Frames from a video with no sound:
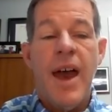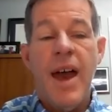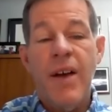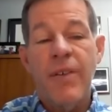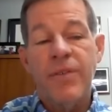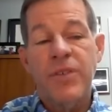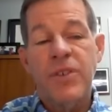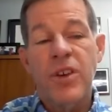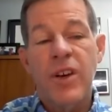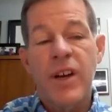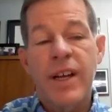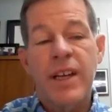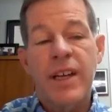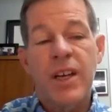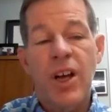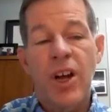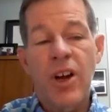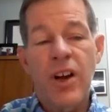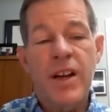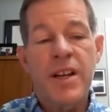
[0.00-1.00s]
After
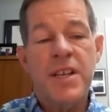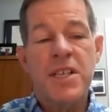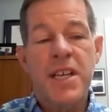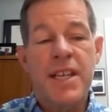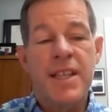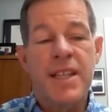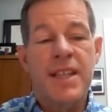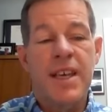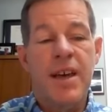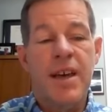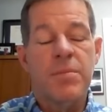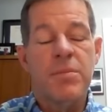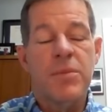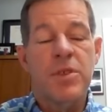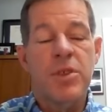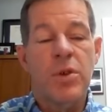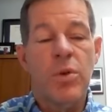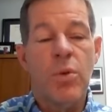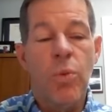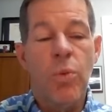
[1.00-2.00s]
encouraging
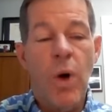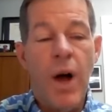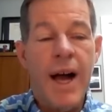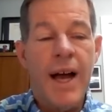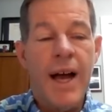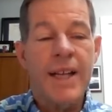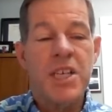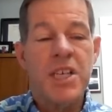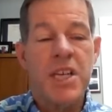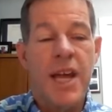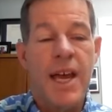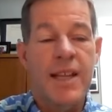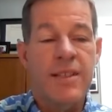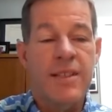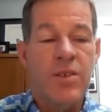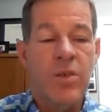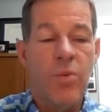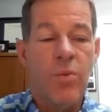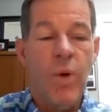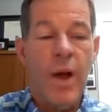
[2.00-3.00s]
them to watch
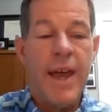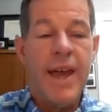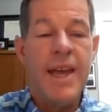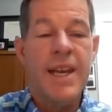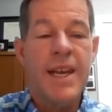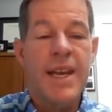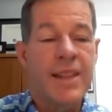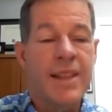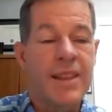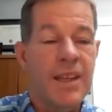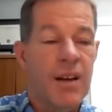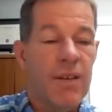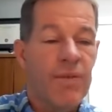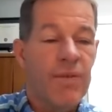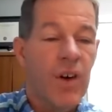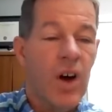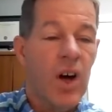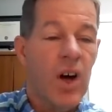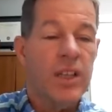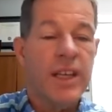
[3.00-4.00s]
and to wait, and they're
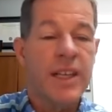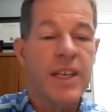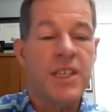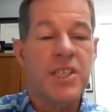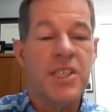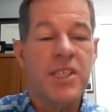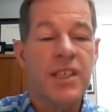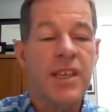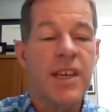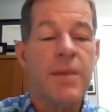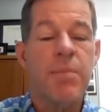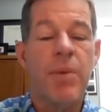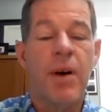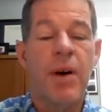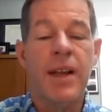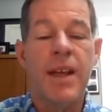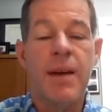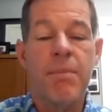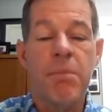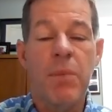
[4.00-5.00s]
falling asleep
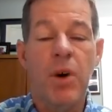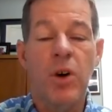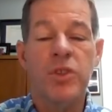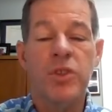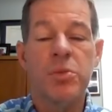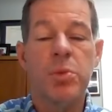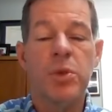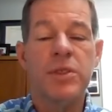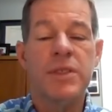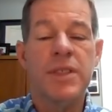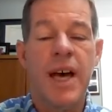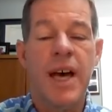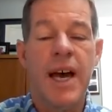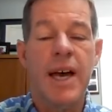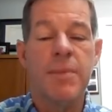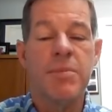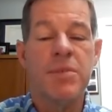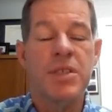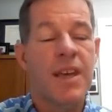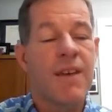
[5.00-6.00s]
on him multiple
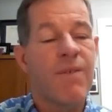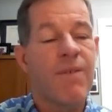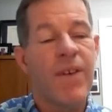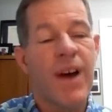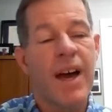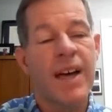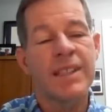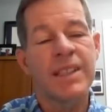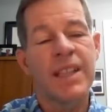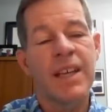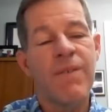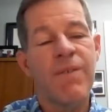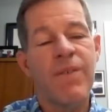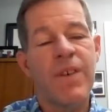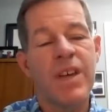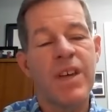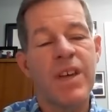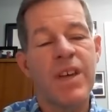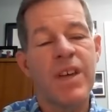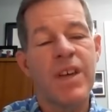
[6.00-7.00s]
times, he finally
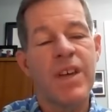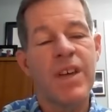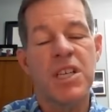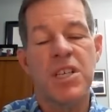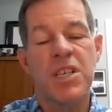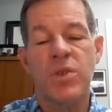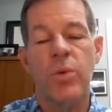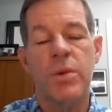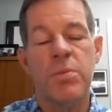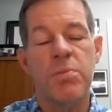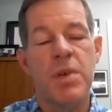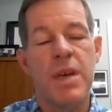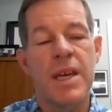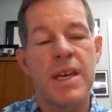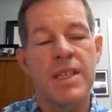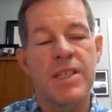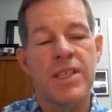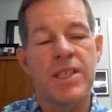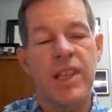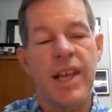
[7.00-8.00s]
finishes what
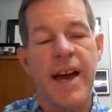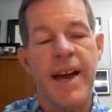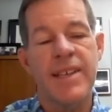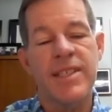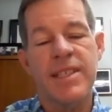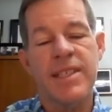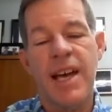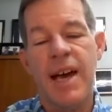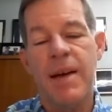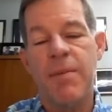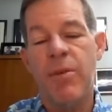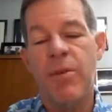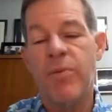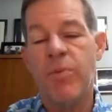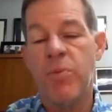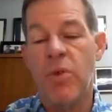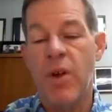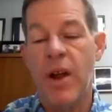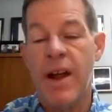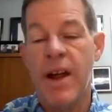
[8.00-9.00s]
would be his last
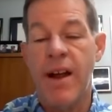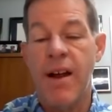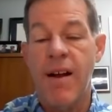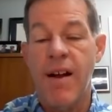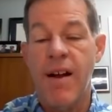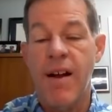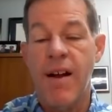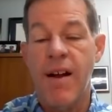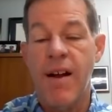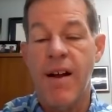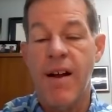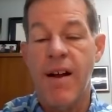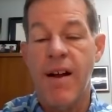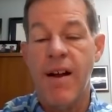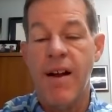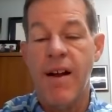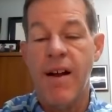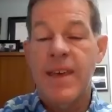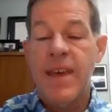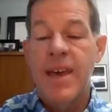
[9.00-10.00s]
time of prayer
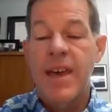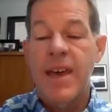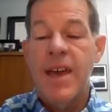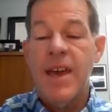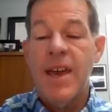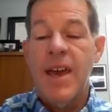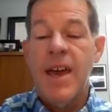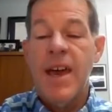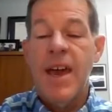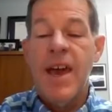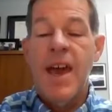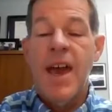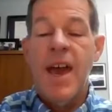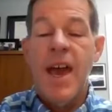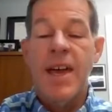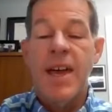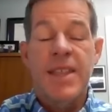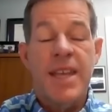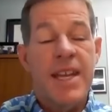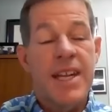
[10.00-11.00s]

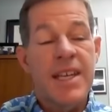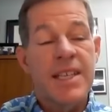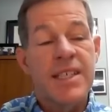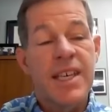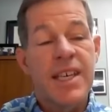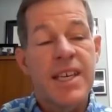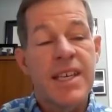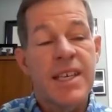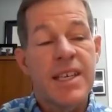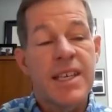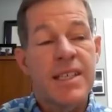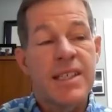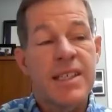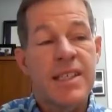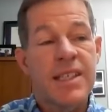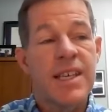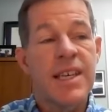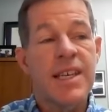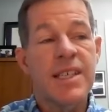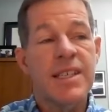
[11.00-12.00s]
and then as
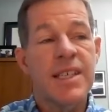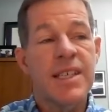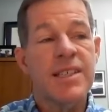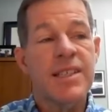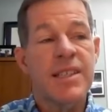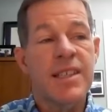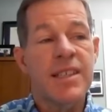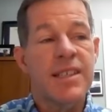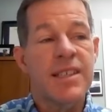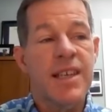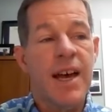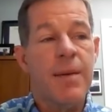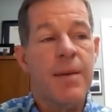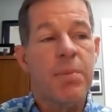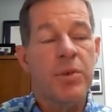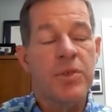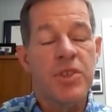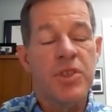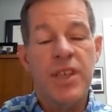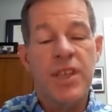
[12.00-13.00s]
he sees his
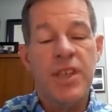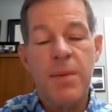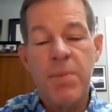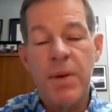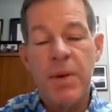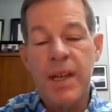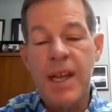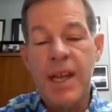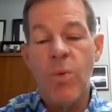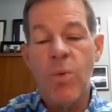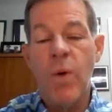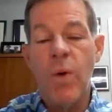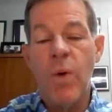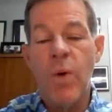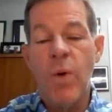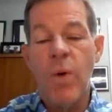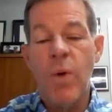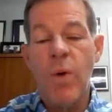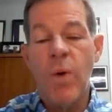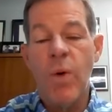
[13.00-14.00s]
disciples sleeping,
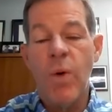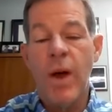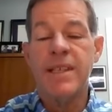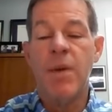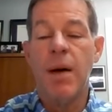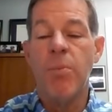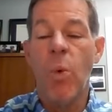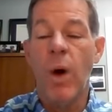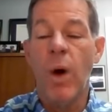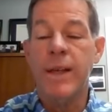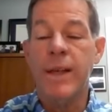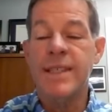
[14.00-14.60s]
he wakes them